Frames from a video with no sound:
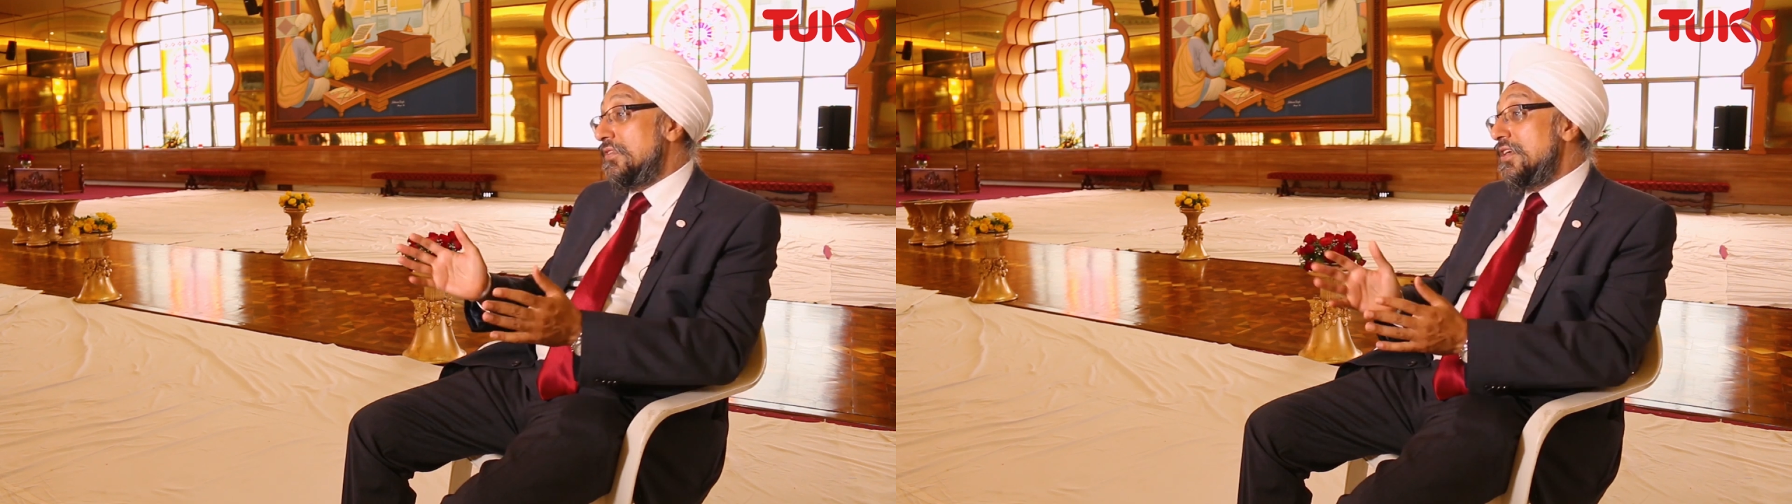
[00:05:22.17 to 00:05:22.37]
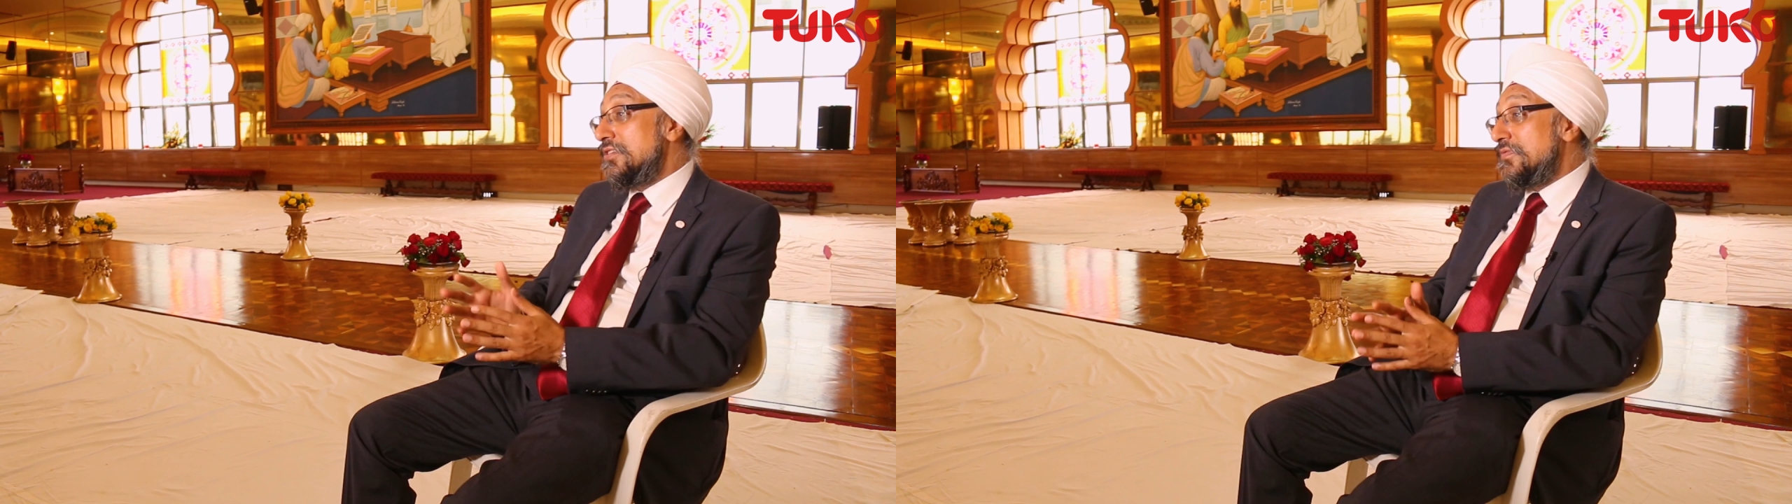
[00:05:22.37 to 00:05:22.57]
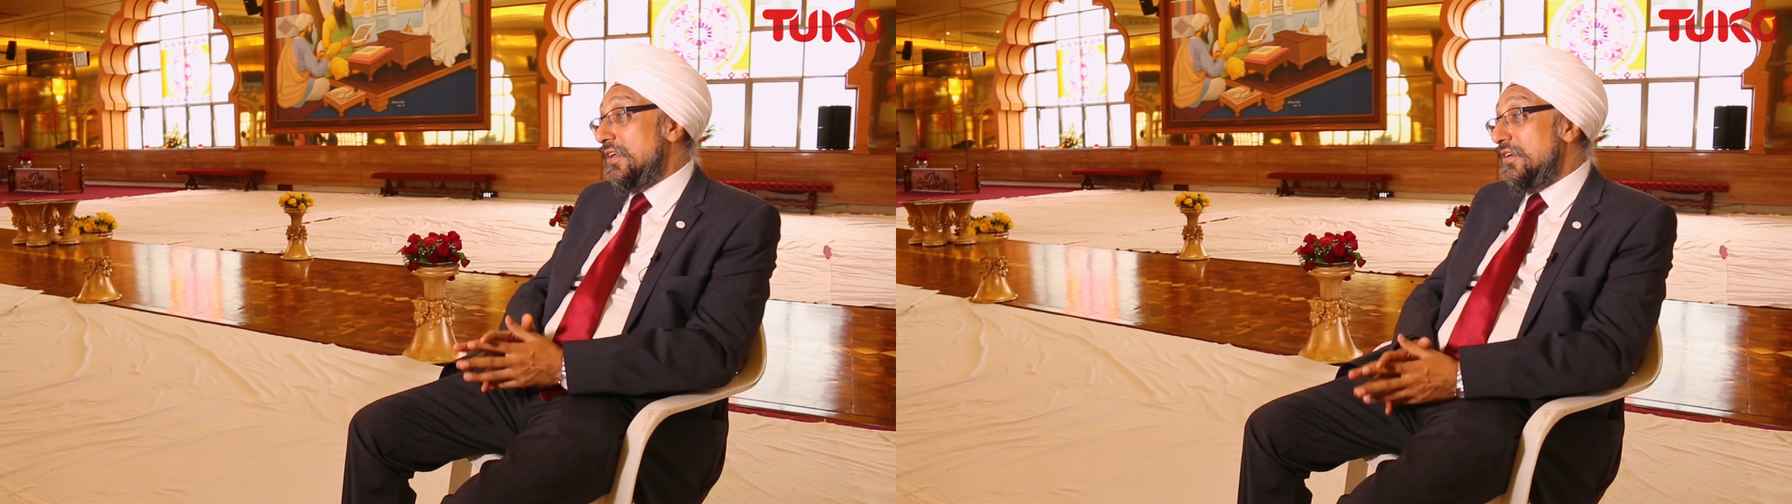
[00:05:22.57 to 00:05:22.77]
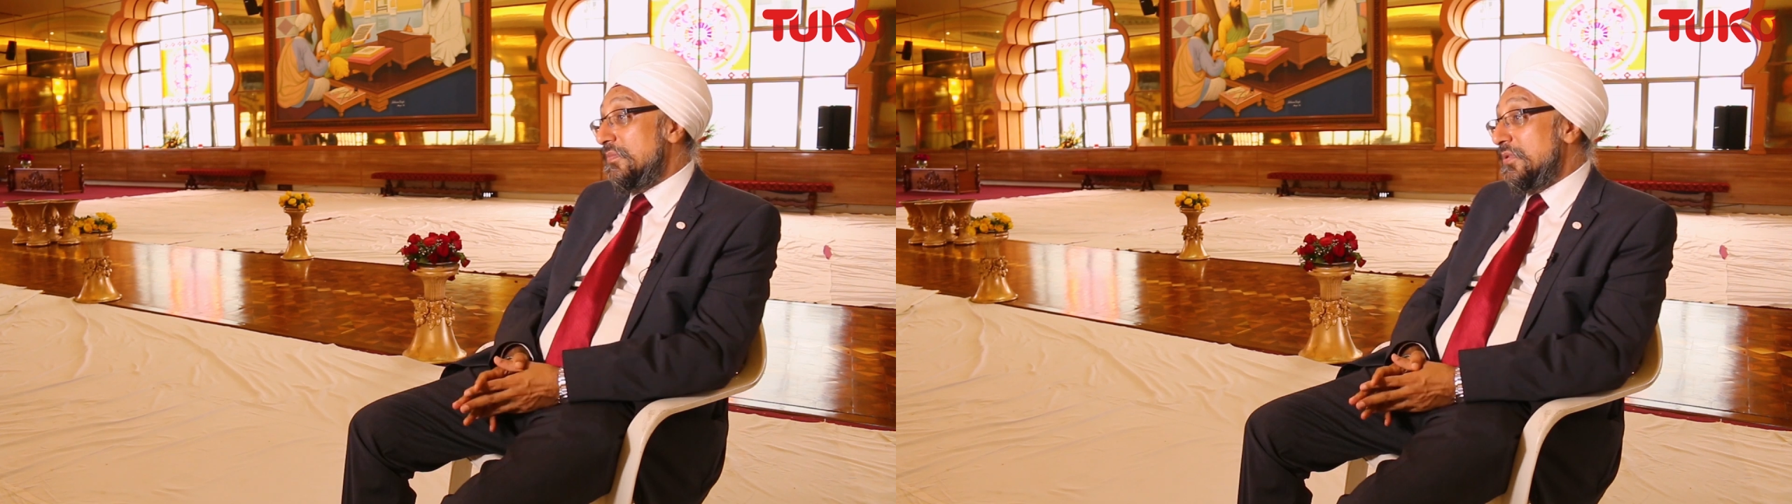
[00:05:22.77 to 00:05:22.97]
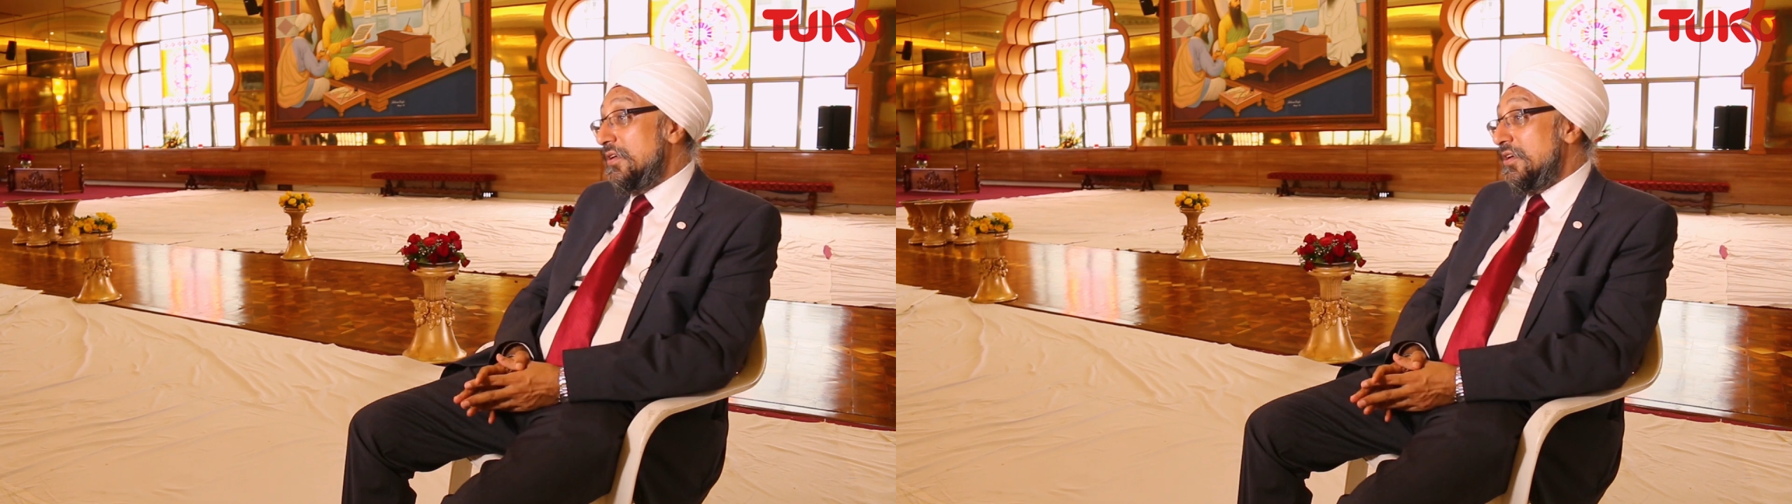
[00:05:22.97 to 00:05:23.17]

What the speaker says: things flare up.